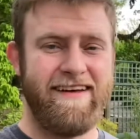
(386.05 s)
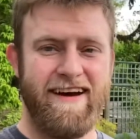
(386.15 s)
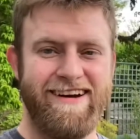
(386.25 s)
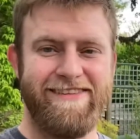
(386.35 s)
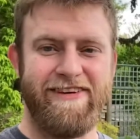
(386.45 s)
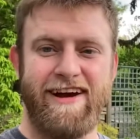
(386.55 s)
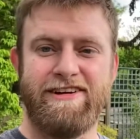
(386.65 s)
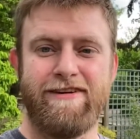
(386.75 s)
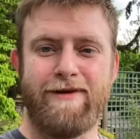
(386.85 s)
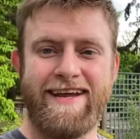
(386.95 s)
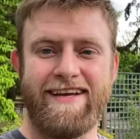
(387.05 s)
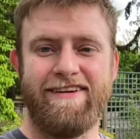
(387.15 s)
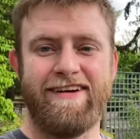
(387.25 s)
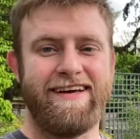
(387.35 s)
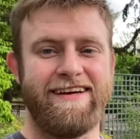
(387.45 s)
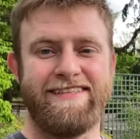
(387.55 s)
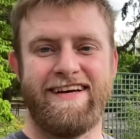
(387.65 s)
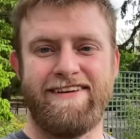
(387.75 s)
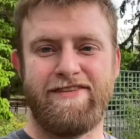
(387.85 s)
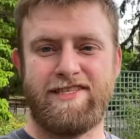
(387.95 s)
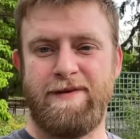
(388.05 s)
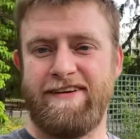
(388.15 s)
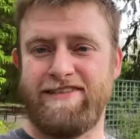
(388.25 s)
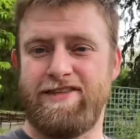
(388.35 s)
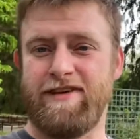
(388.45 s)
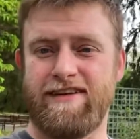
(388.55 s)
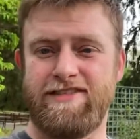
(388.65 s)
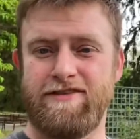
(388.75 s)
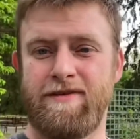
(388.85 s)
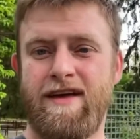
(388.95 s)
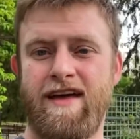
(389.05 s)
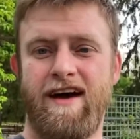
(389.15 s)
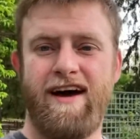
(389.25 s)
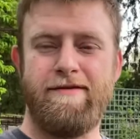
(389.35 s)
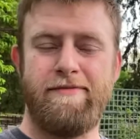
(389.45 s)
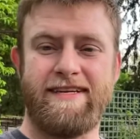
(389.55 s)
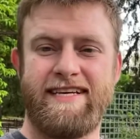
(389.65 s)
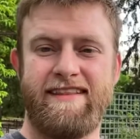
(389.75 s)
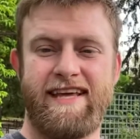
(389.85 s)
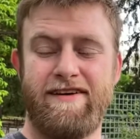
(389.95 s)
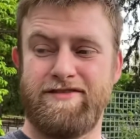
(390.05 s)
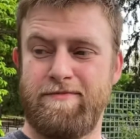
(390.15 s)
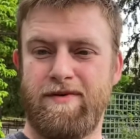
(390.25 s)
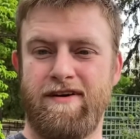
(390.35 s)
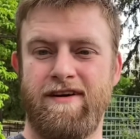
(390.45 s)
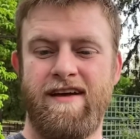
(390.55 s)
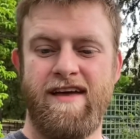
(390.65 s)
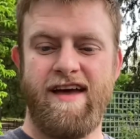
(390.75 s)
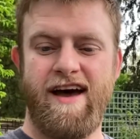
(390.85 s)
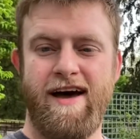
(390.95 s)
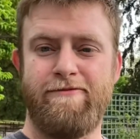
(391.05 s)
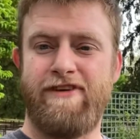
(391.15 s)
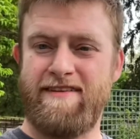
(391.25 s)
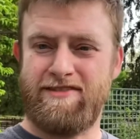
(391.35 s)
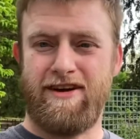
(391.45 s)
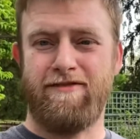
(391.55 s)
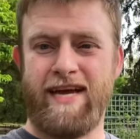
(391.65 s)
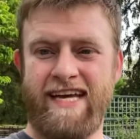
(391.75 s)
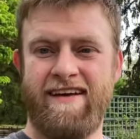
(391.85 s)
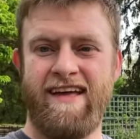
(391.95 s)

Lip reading: If you're out here rating, you're going to get a ton of experience doing it too. About 10,000 per 5-star raid.